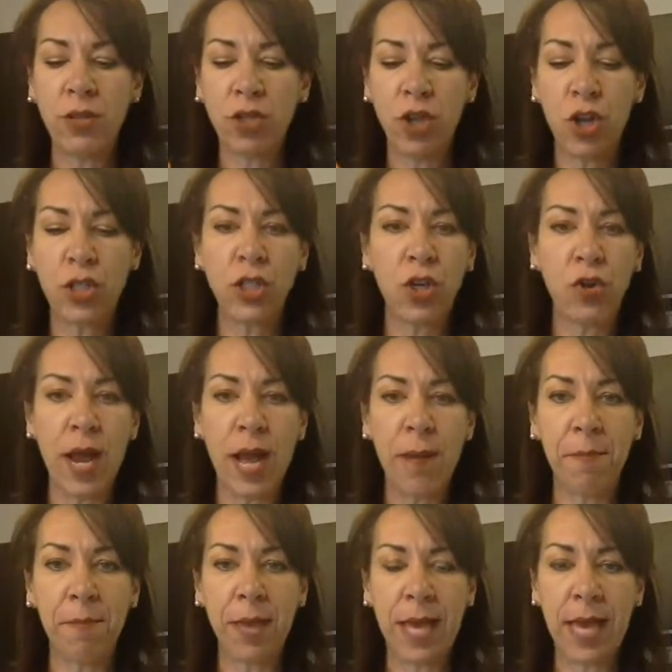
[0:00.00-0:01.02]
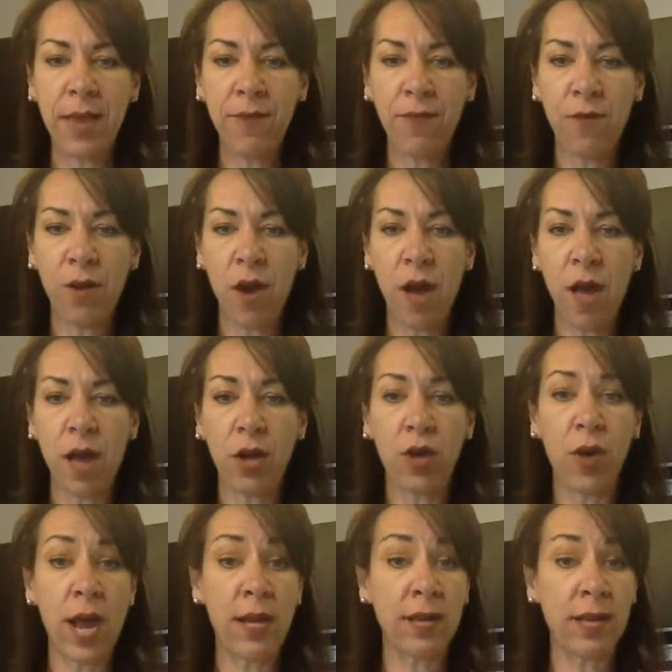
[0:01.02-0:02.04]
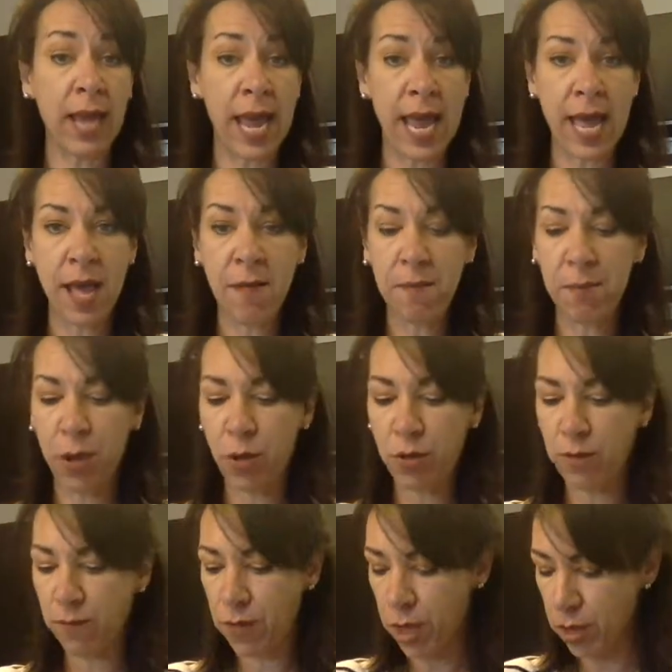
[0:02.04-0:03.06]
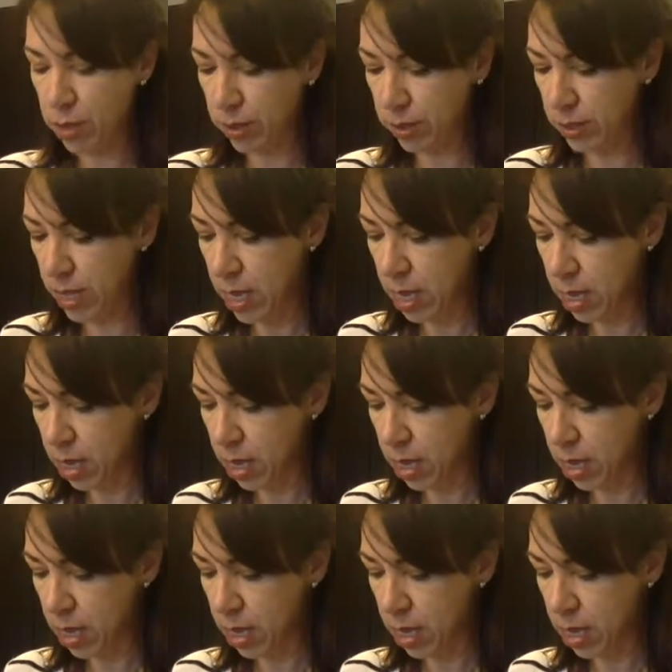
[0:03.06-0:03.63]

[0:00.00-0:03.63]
cooked ground beef, ground lamb, both of those,